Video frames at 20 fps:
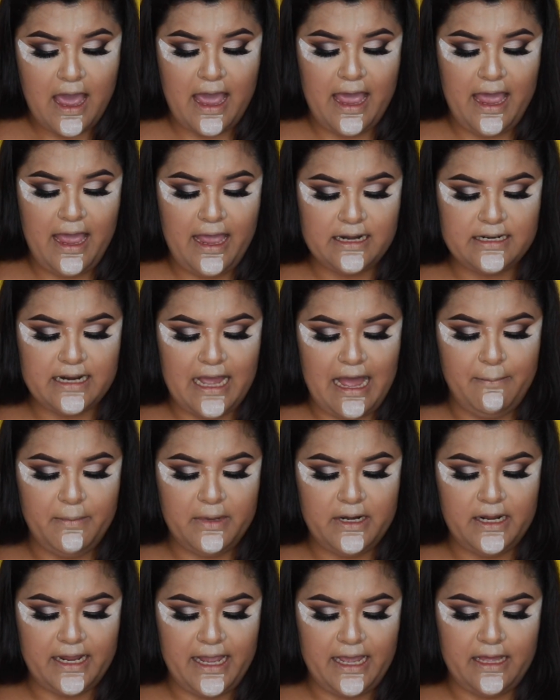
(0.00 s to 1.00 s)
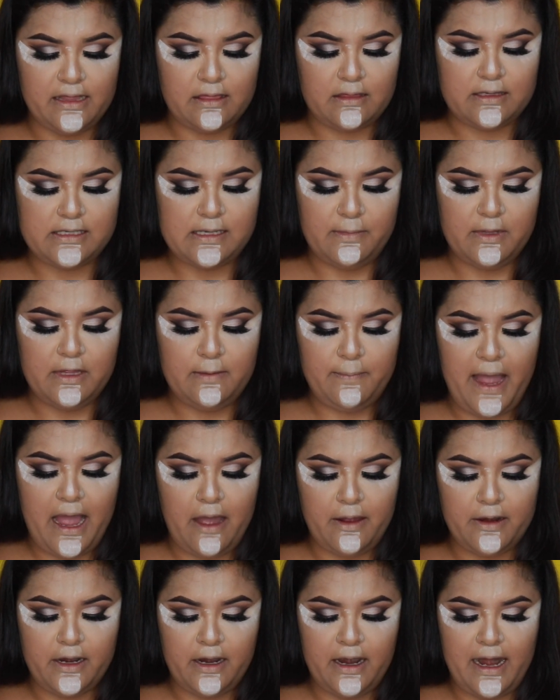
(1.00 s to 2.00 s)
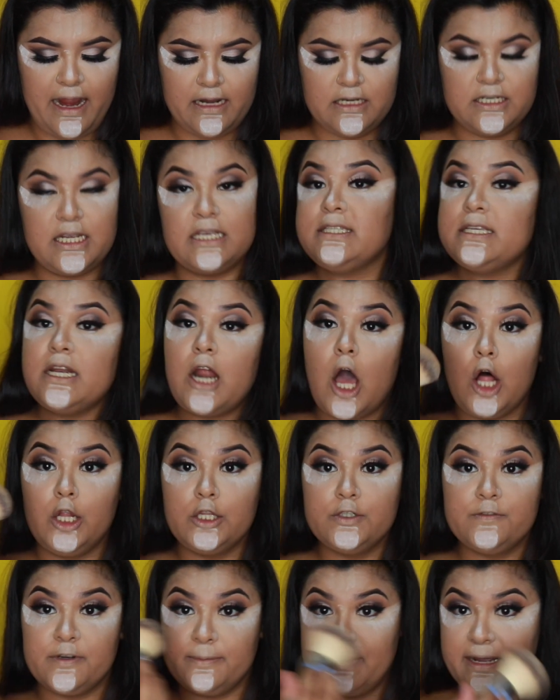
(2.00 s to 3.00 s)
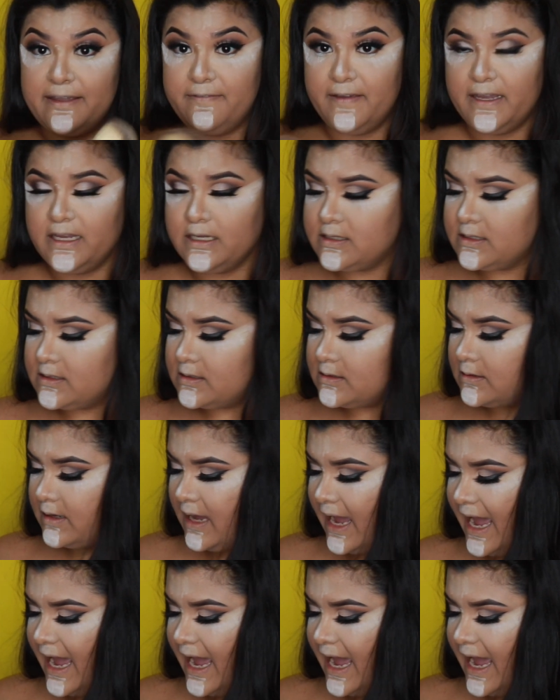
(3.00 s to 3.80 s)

And I'm gonna get some of the powder and dust it all over my face.